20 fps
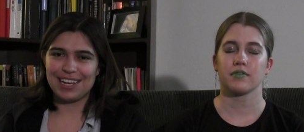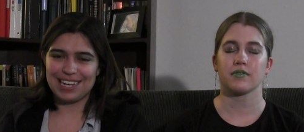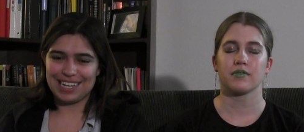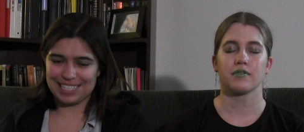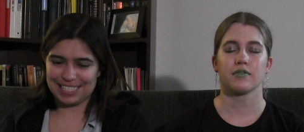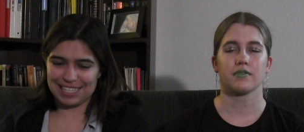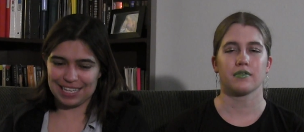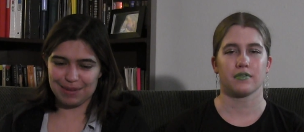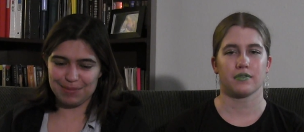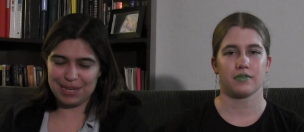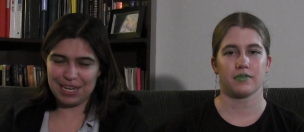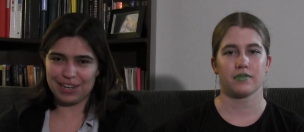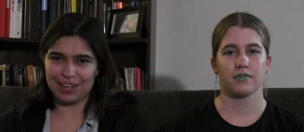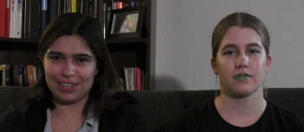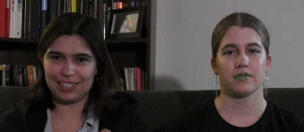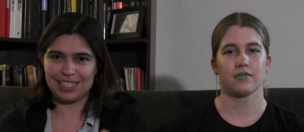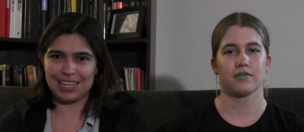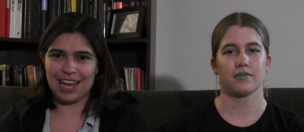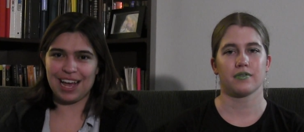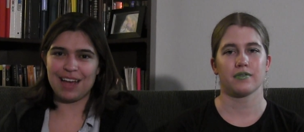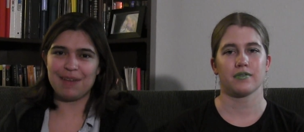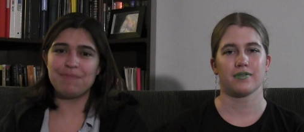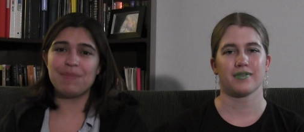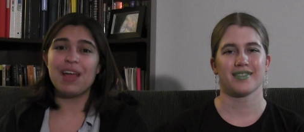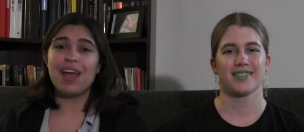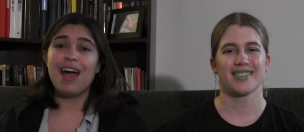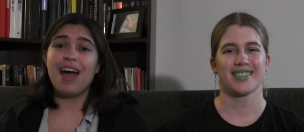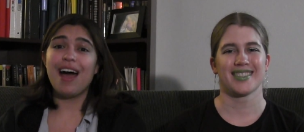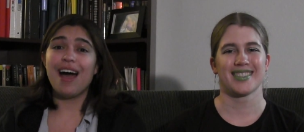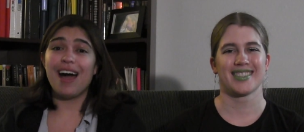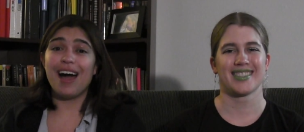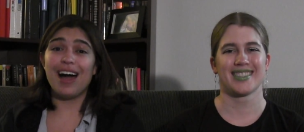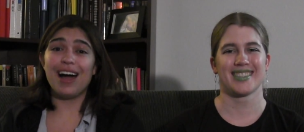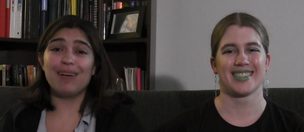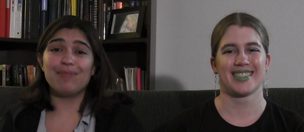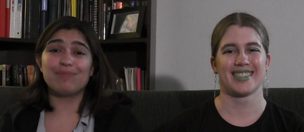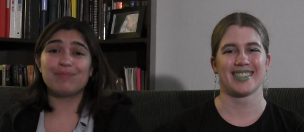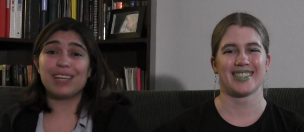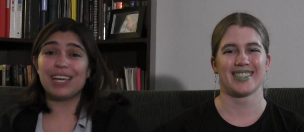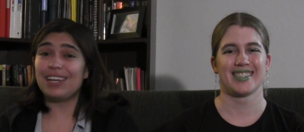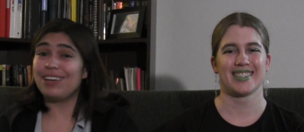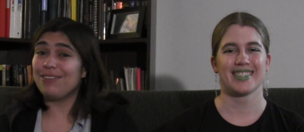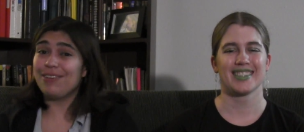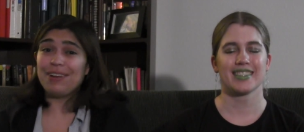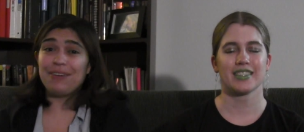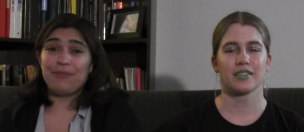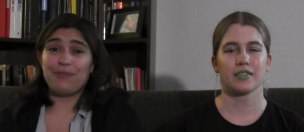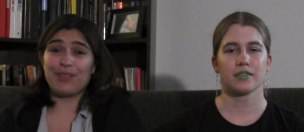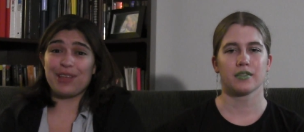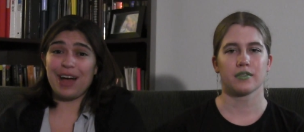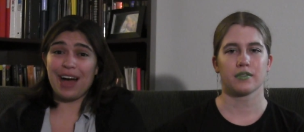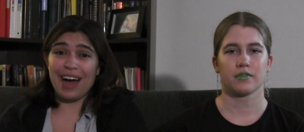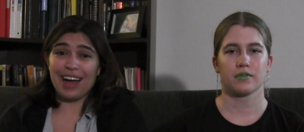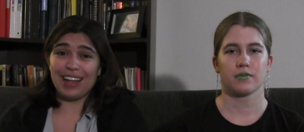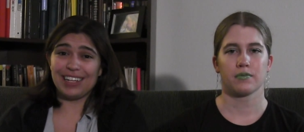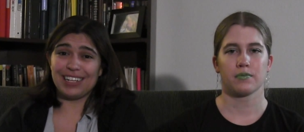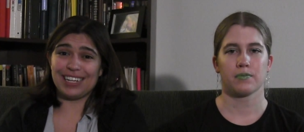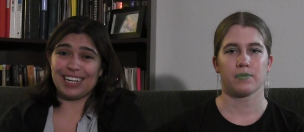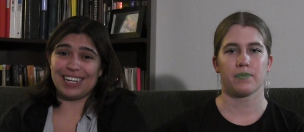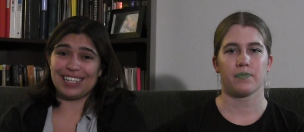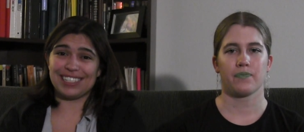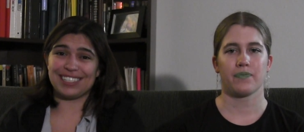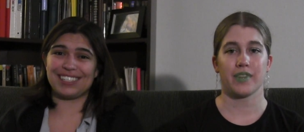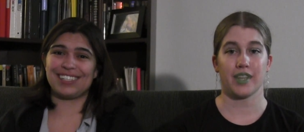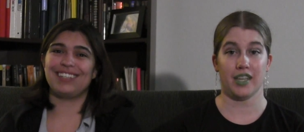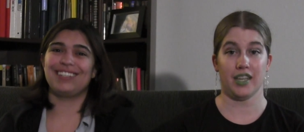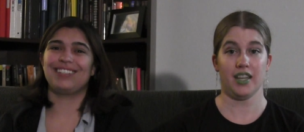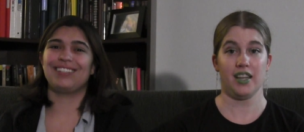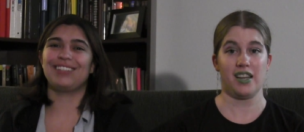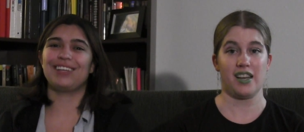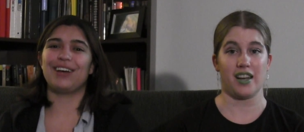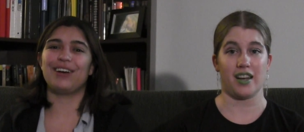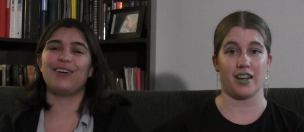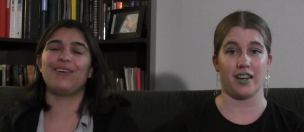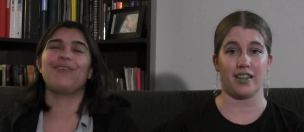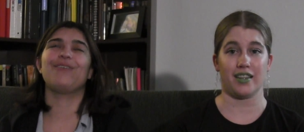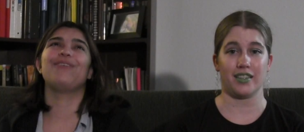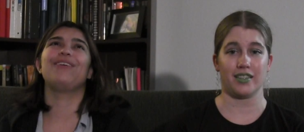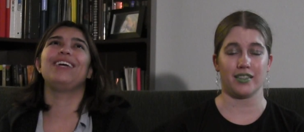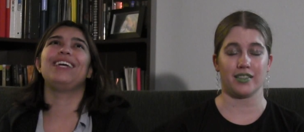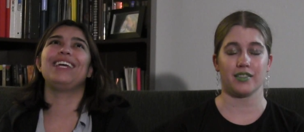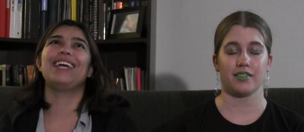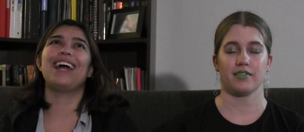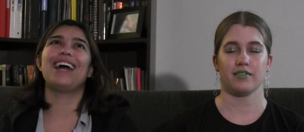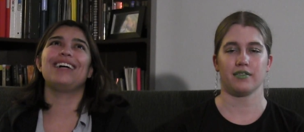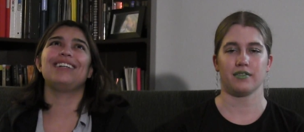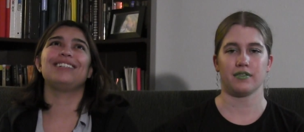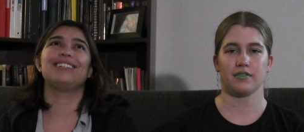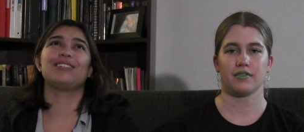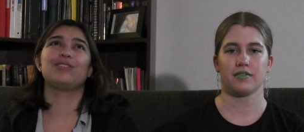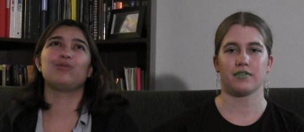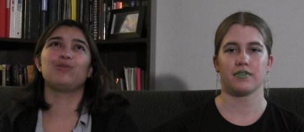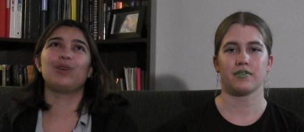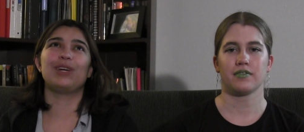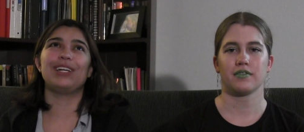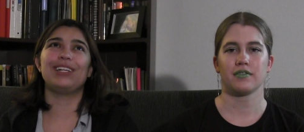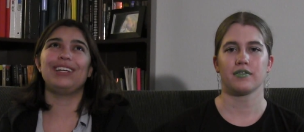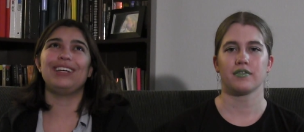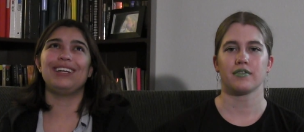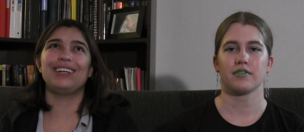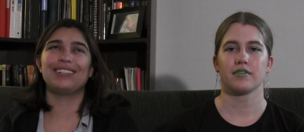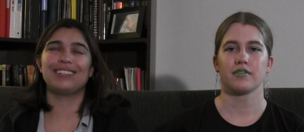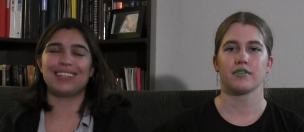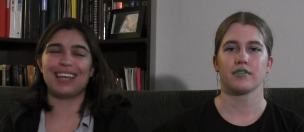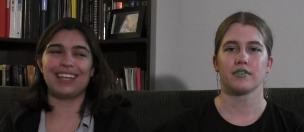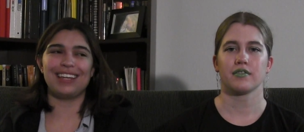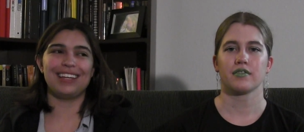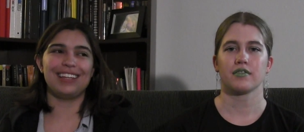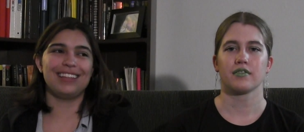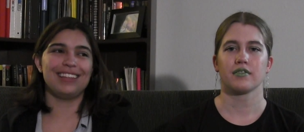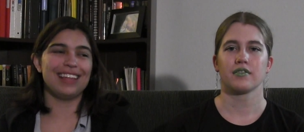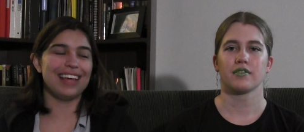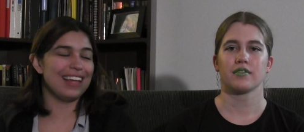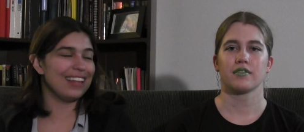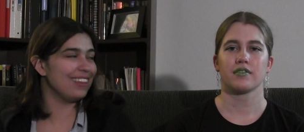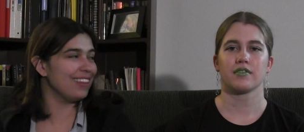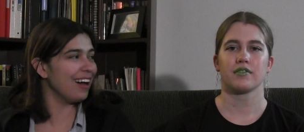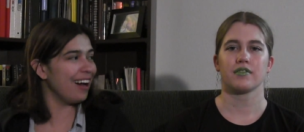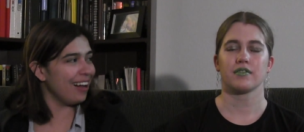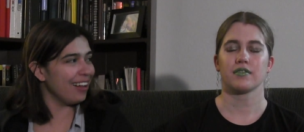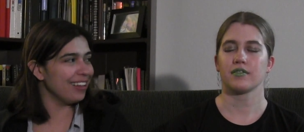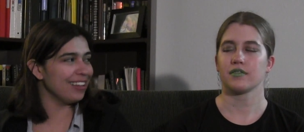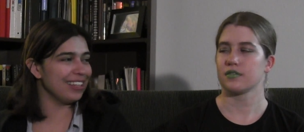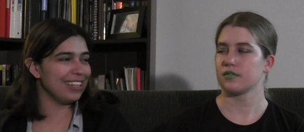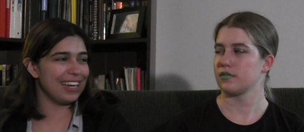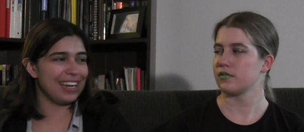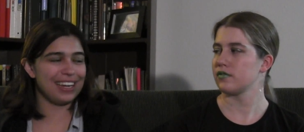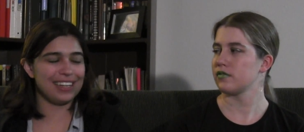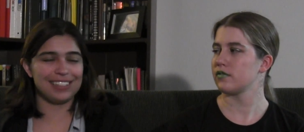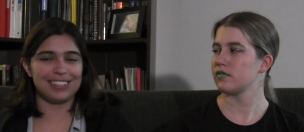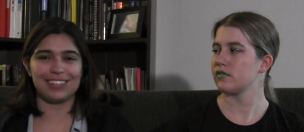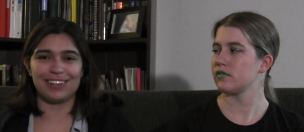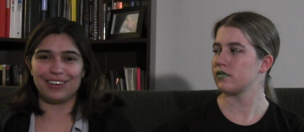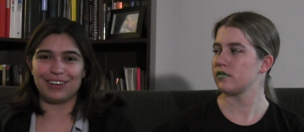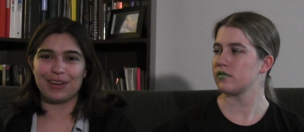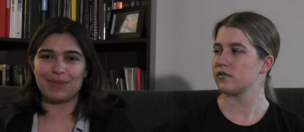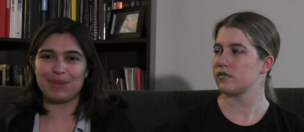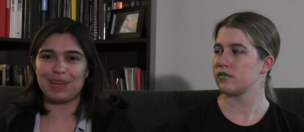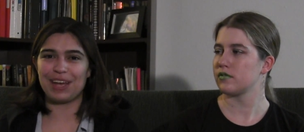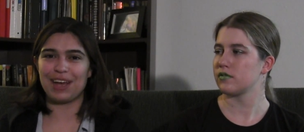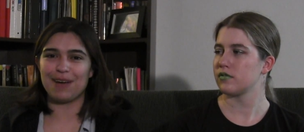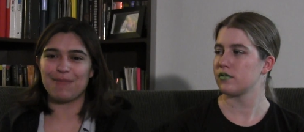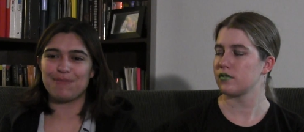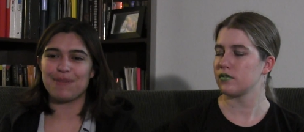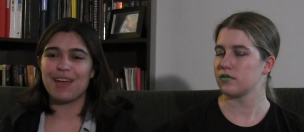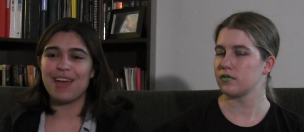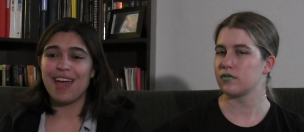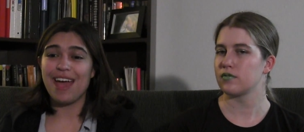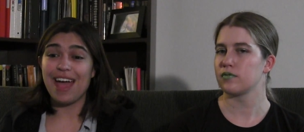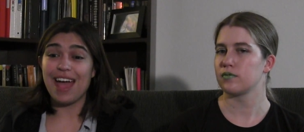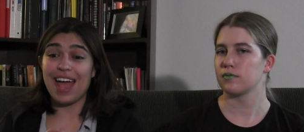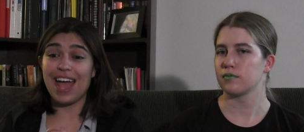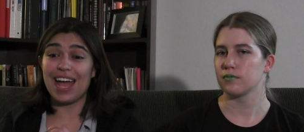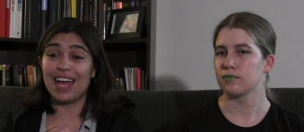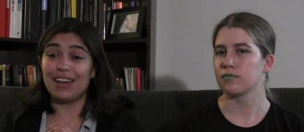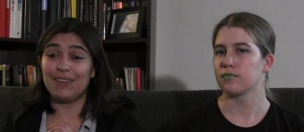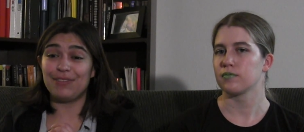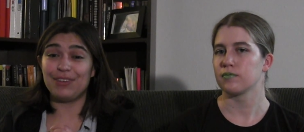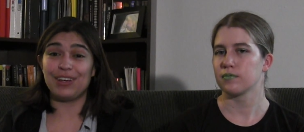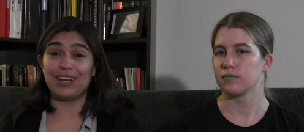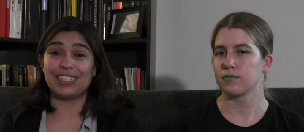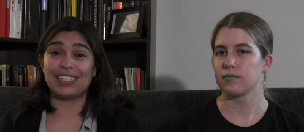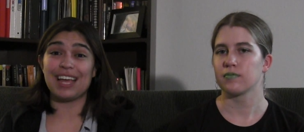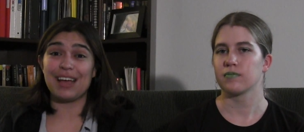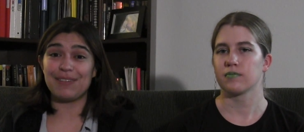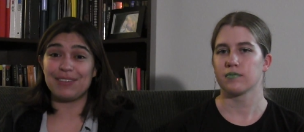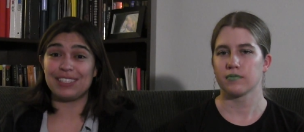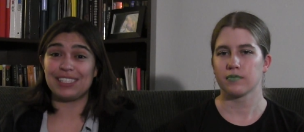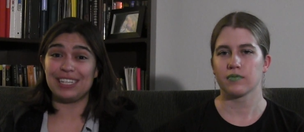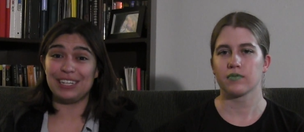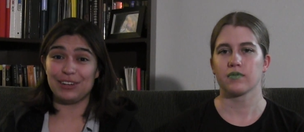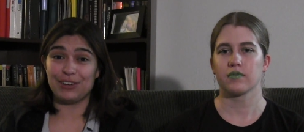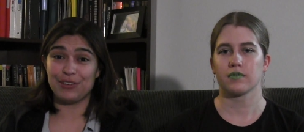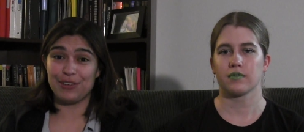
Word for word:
Speaker 1: It's going to be a good time. Um, getting ready for the holidays. Yeah. So yeah, just really excited that the holidays are coming up. And if you guys haven't seen